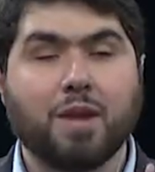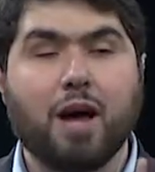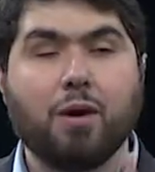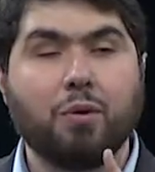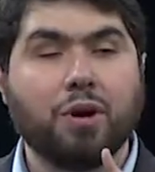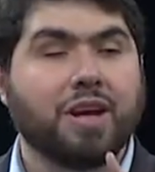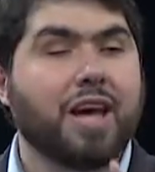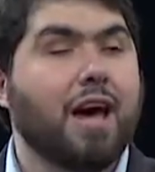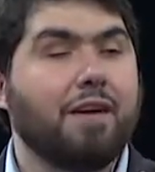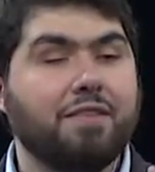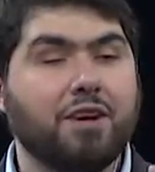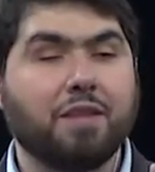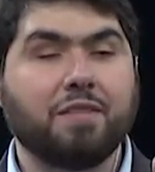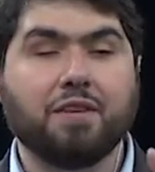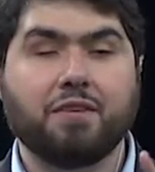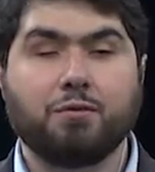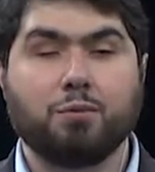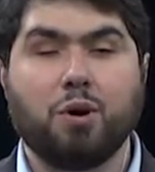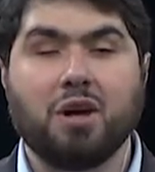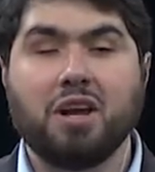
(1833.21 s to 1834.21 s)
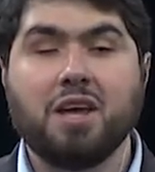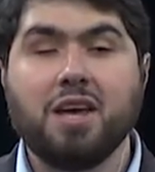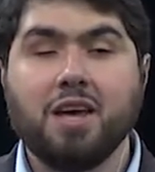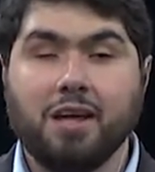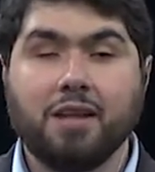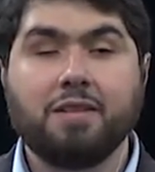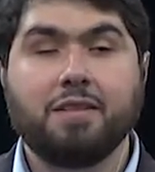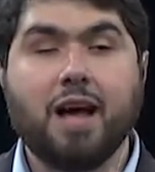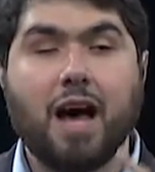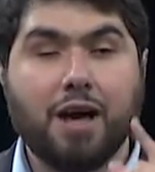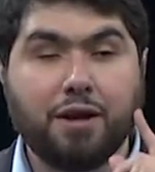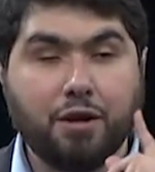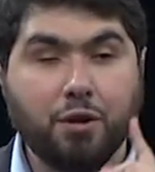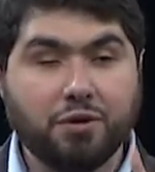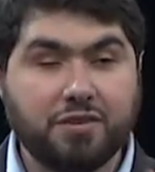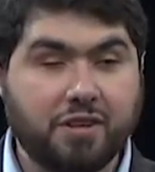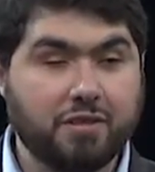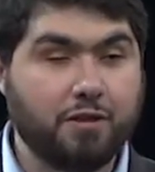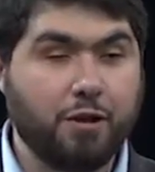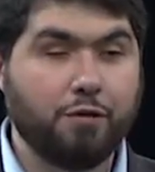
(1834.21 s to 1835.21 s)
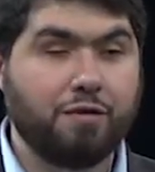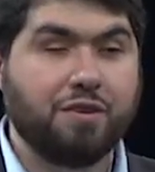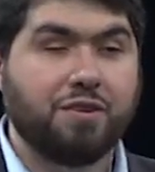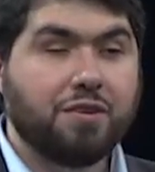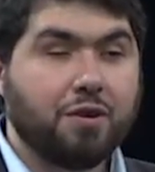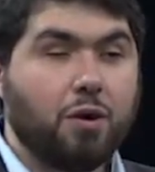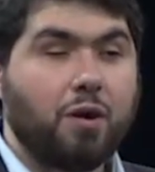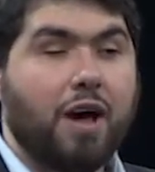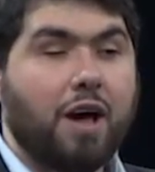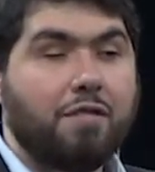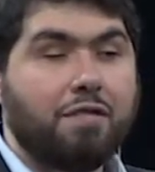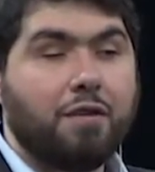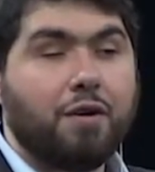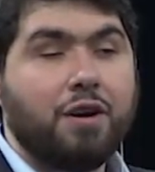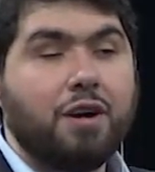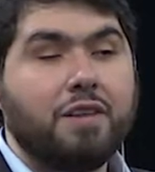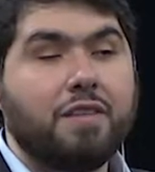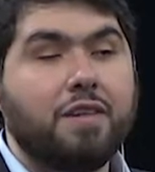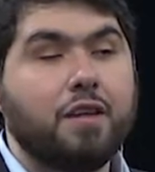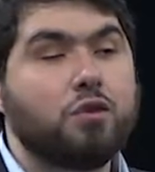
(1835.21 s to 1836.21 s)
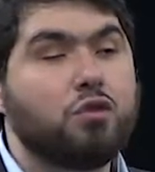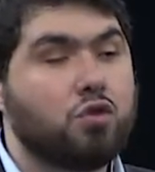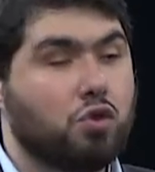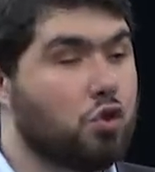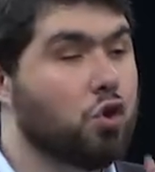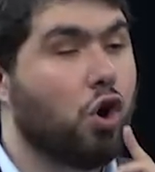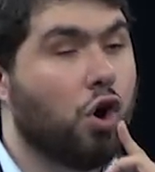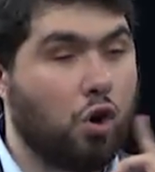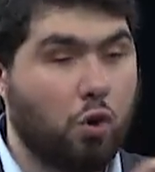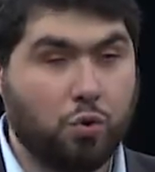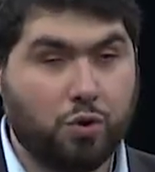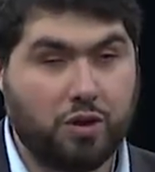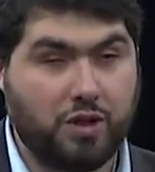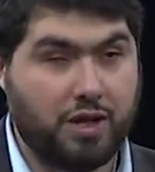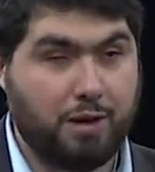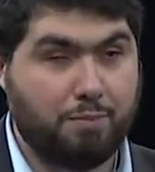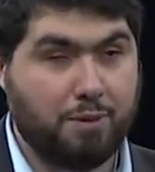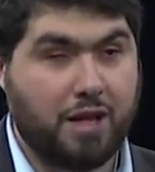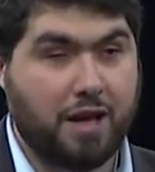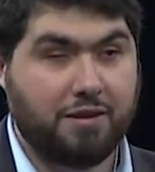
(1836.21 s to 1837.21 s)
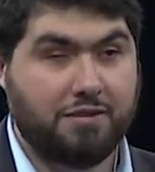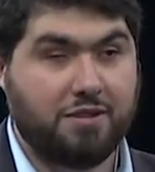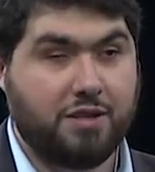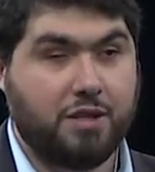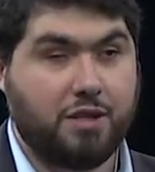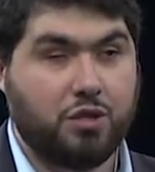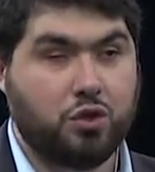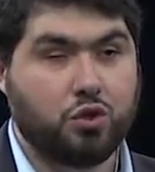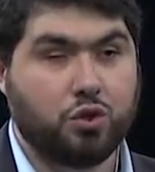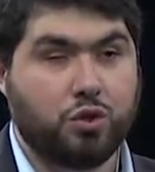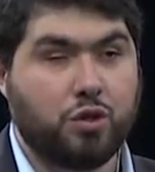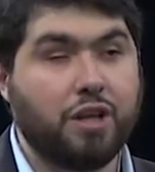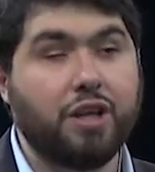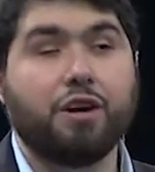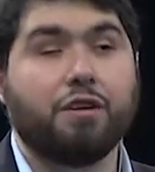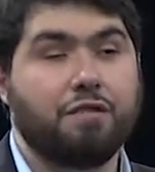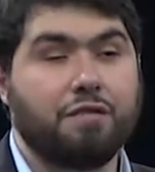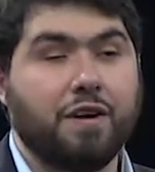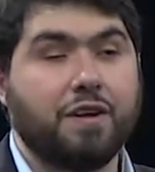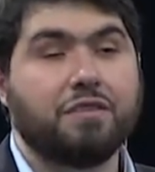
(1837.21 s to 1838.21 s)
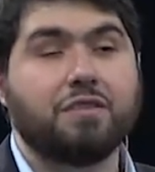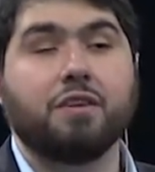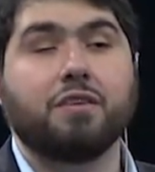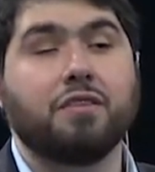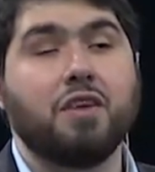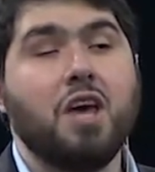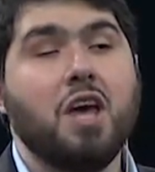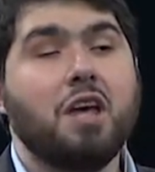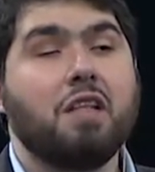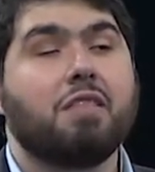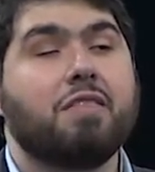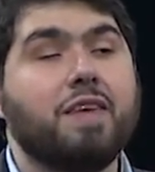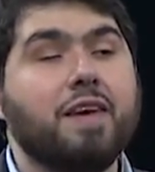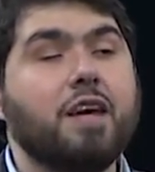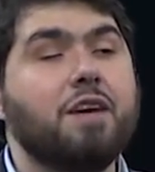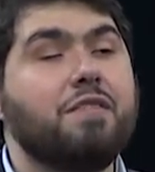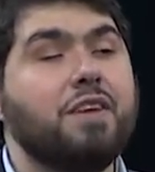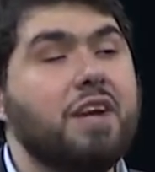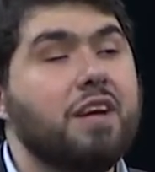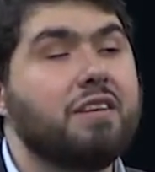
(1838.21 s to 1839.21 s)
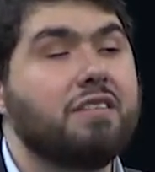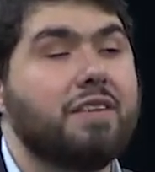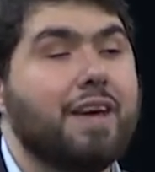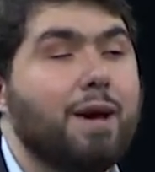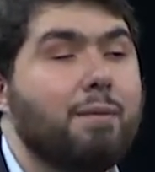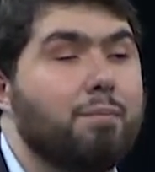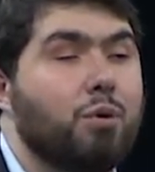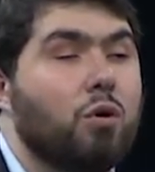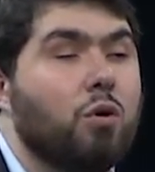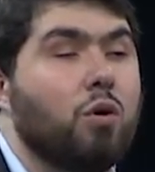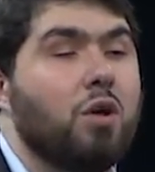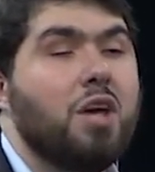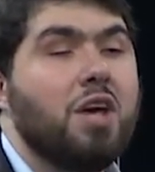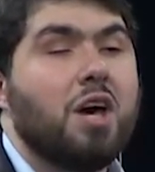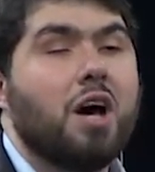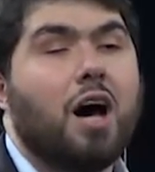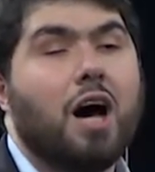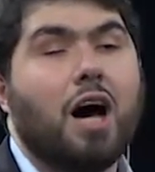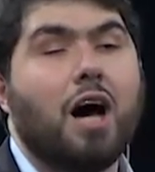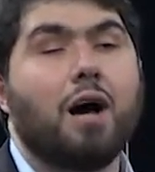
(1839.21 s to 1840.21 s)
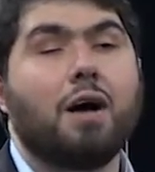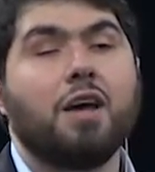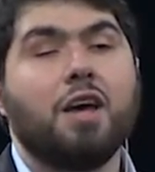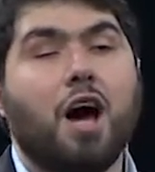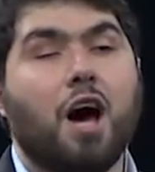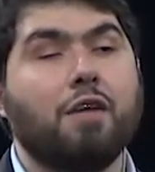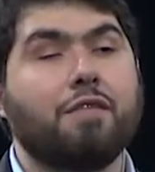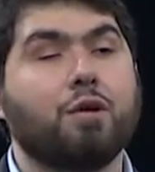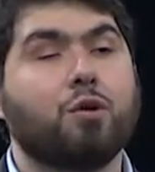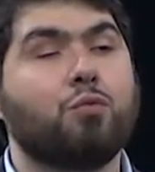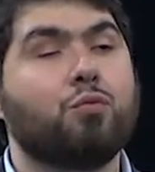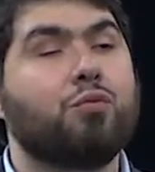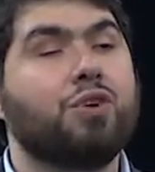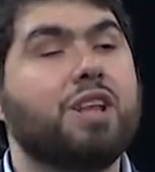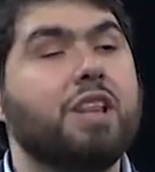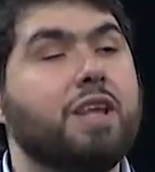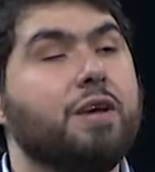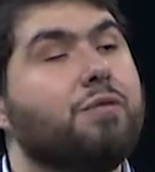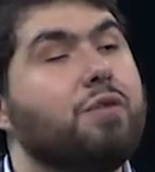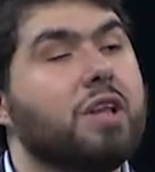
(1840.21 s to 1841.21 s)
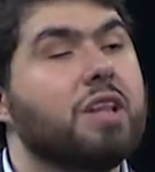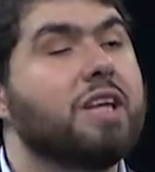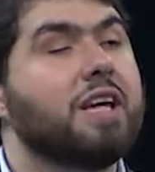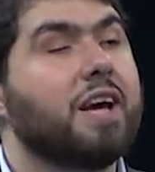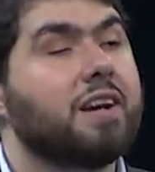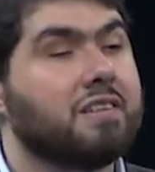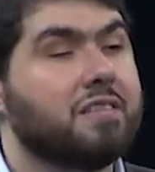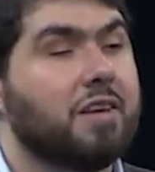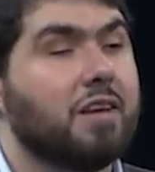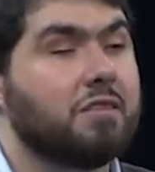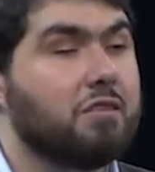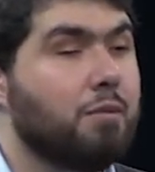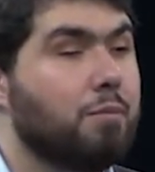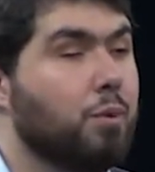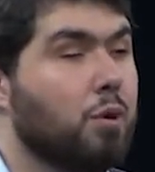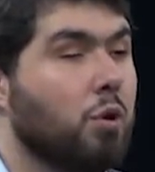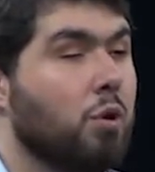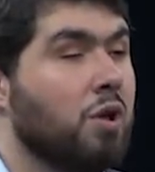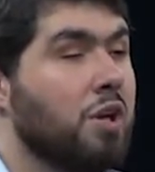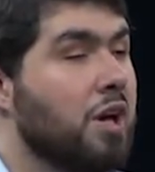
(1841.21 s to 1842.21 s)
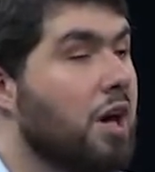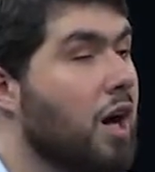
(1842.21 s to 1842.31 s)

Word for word: I want to caveat this one. I know it says low physical effort, this totally applies to digital interfaces. Think of an example of a really, really accessible